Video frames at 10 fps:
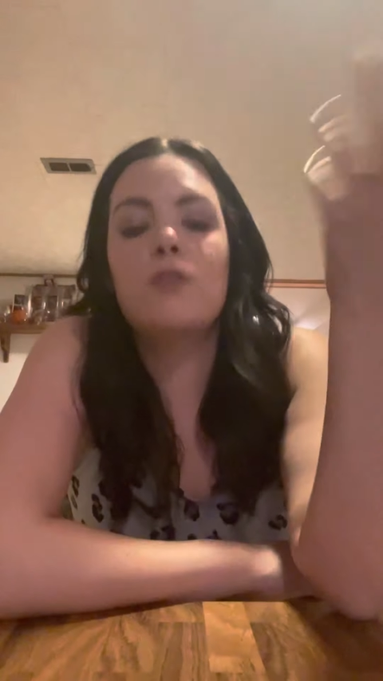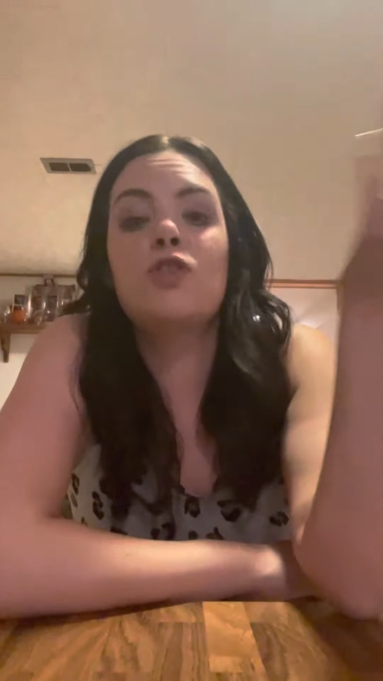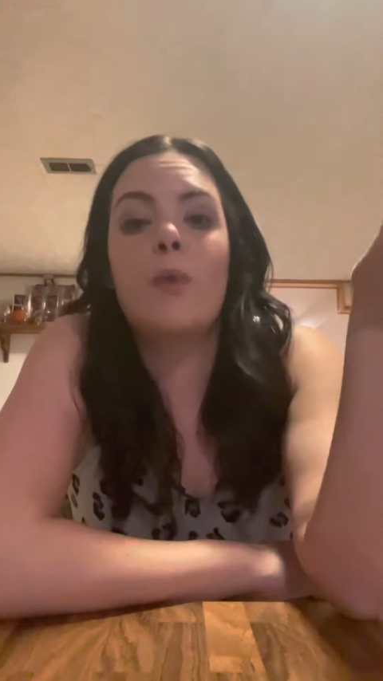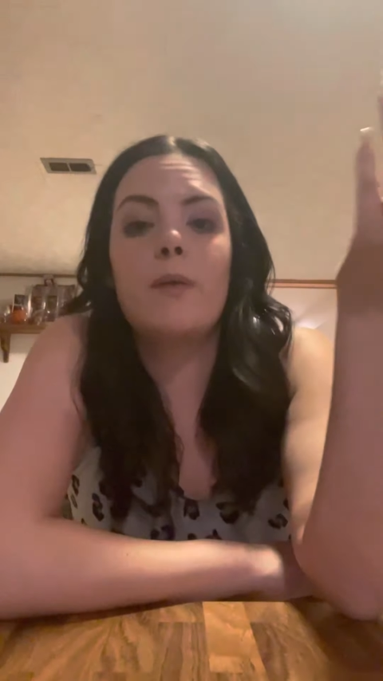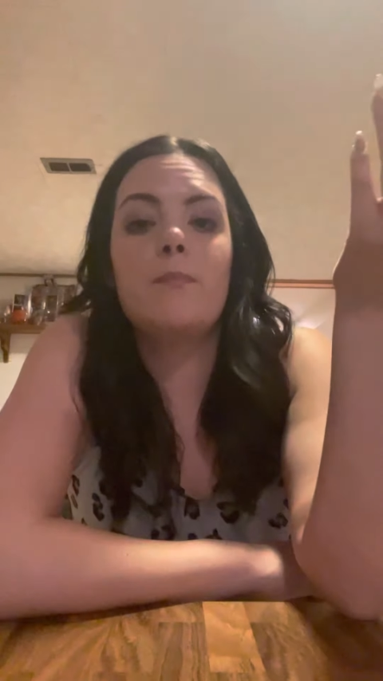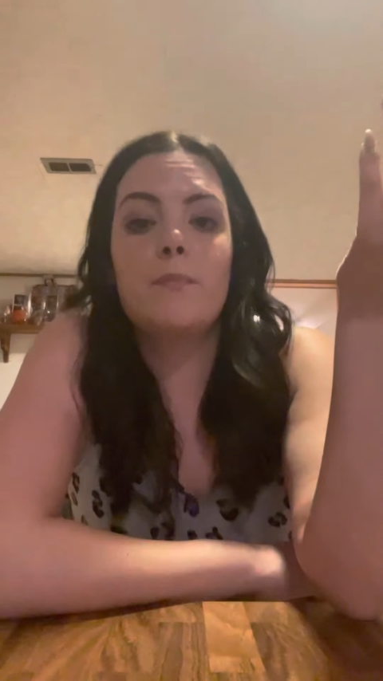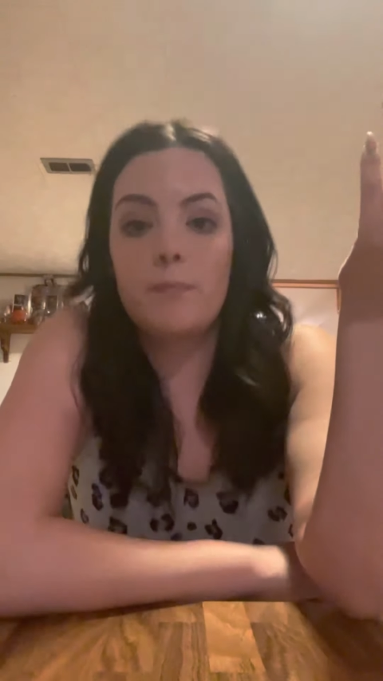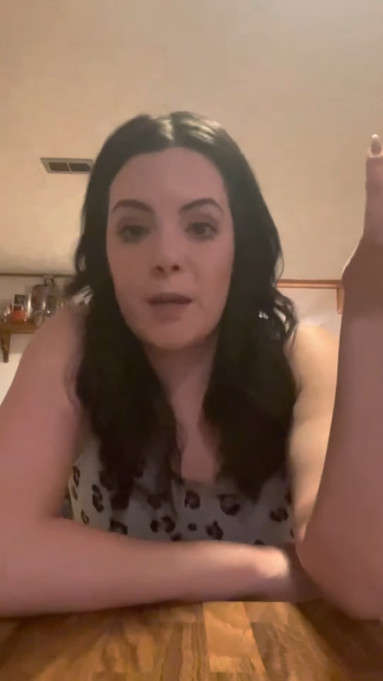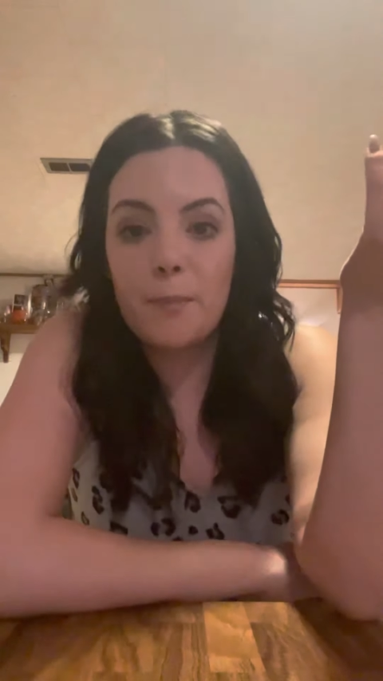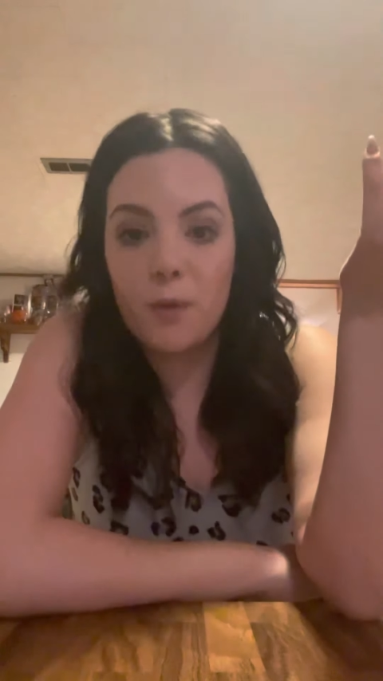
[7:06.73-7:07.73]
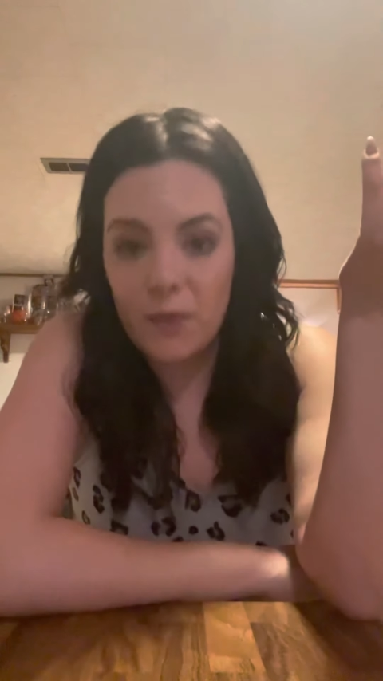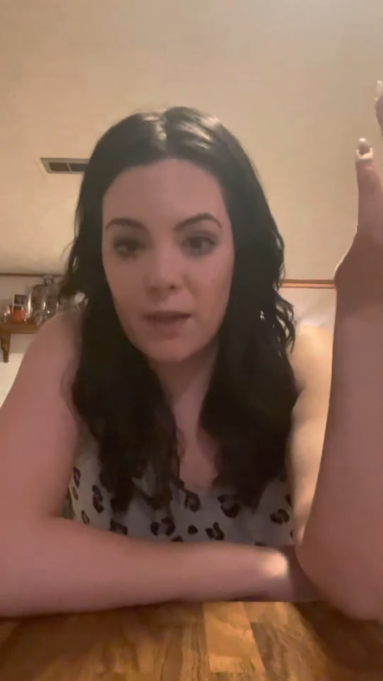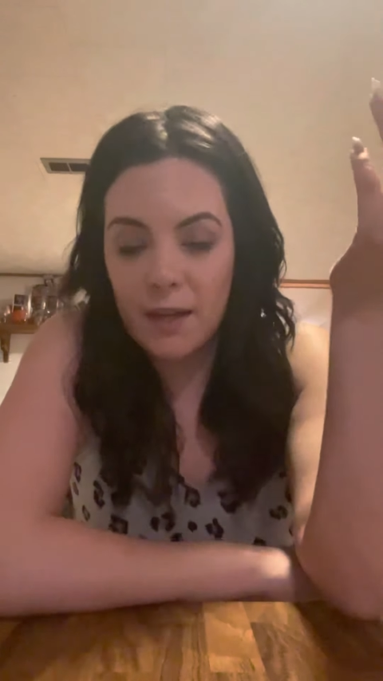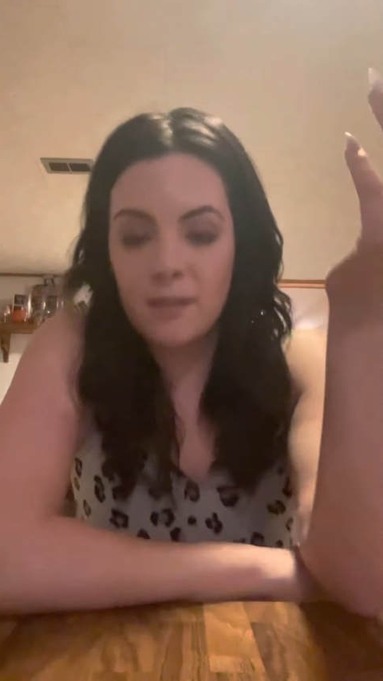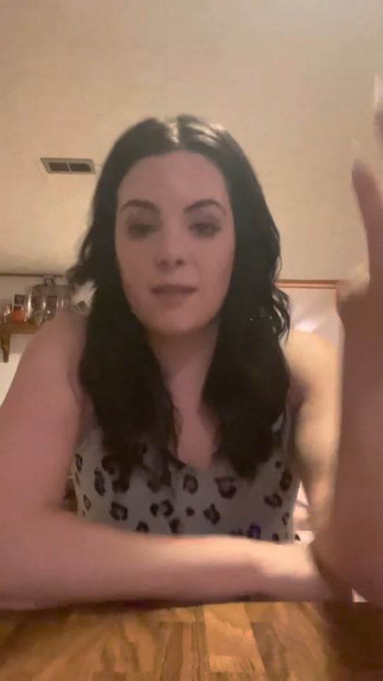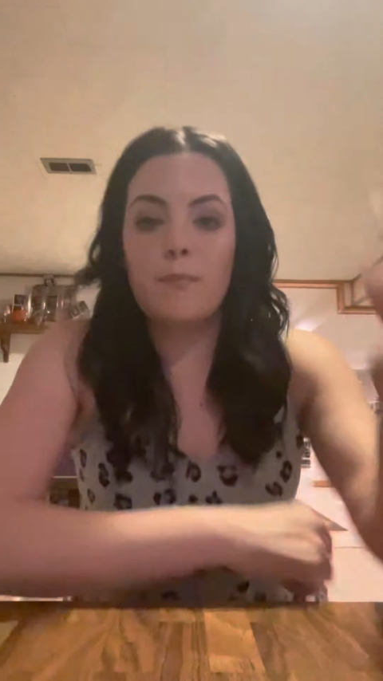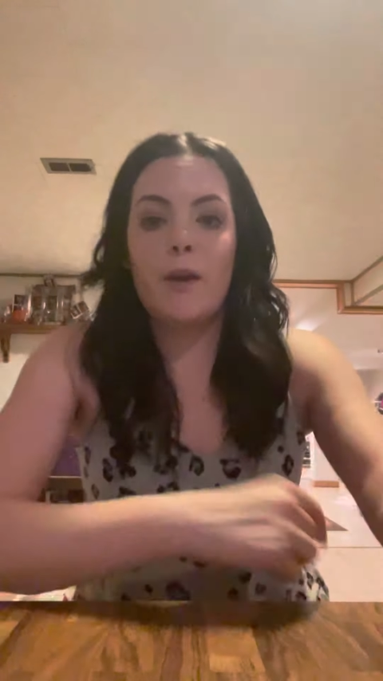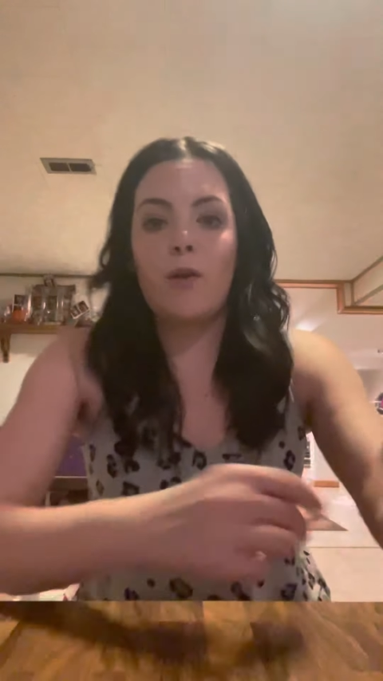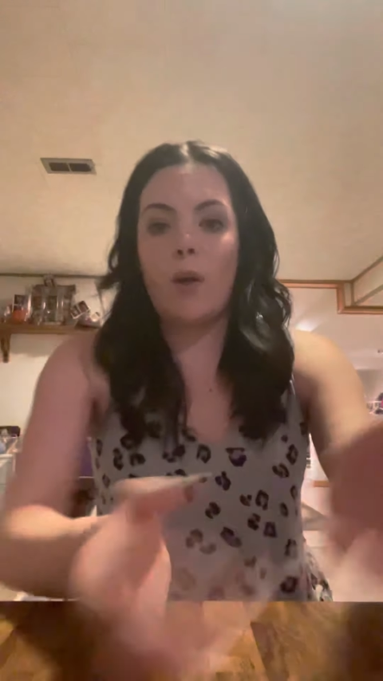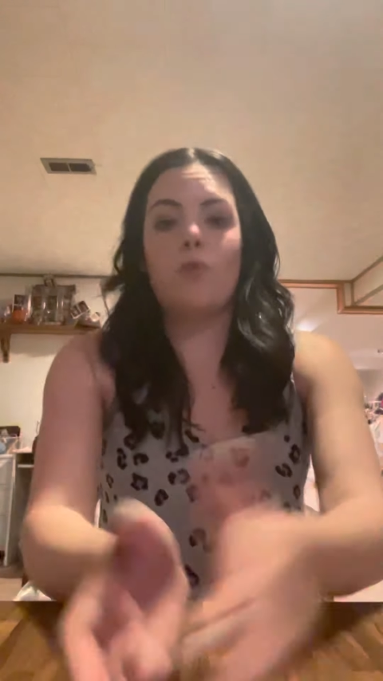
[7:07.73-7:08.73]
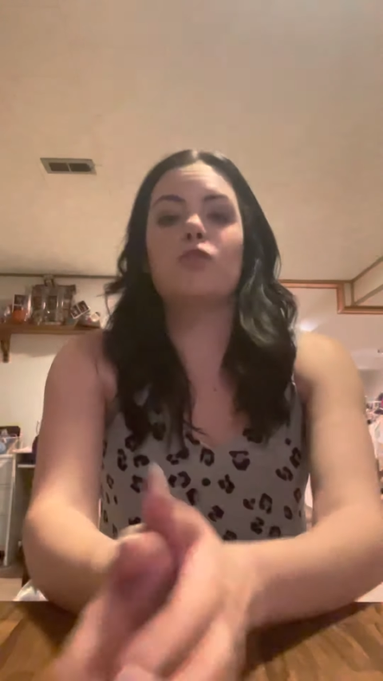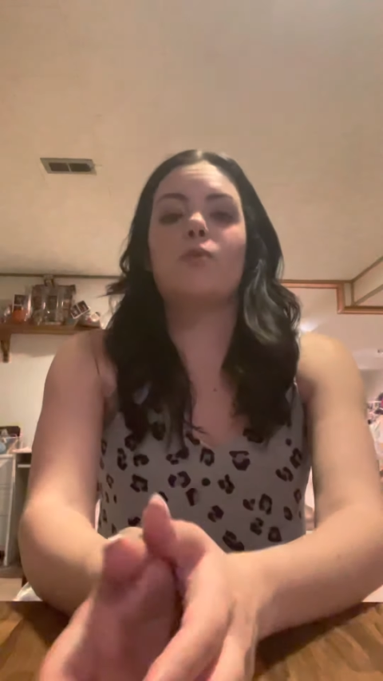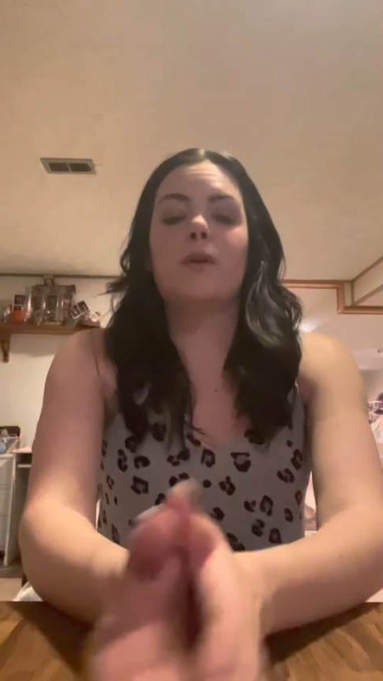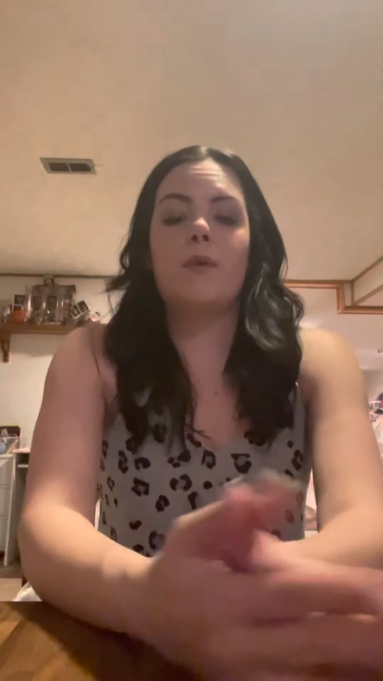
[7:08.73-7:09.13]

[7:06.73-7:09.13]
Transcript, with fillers: showing people that like it doesn't matter how old you are,